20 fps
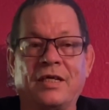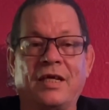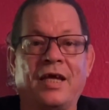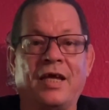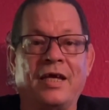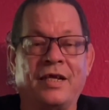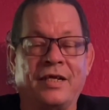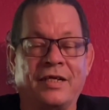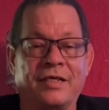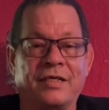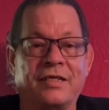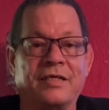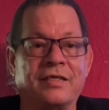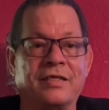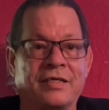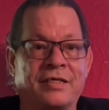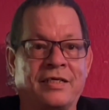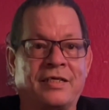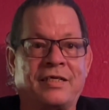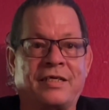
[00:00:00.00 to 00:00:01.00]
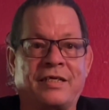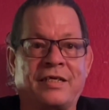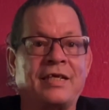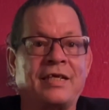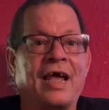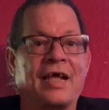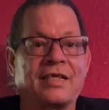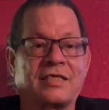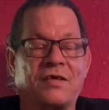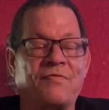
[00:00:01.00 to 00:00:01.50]
And
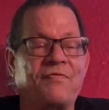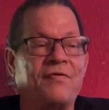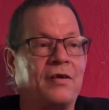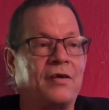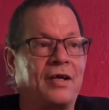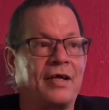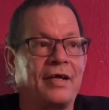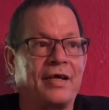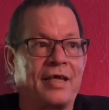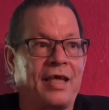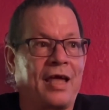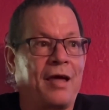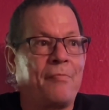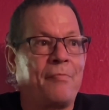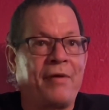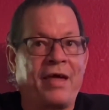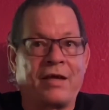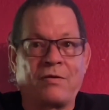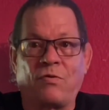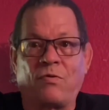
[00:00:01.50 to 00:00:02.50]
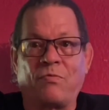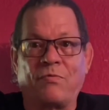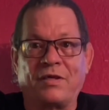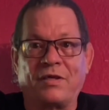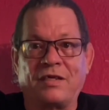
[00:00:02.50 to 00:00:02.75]
that's the feeling I got back when we